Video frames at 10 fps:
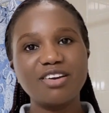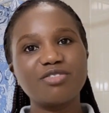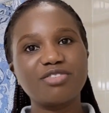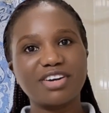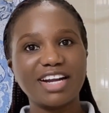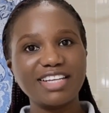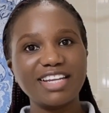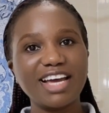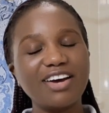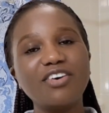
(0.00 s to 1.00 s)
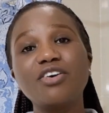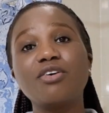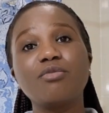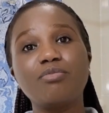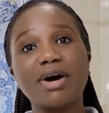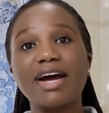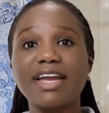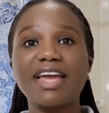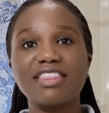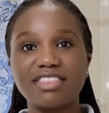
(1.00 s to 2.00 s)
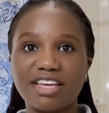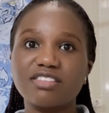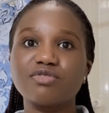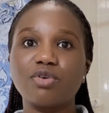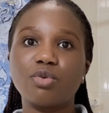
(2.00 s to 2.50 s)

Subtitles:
For right now, bye and thanks for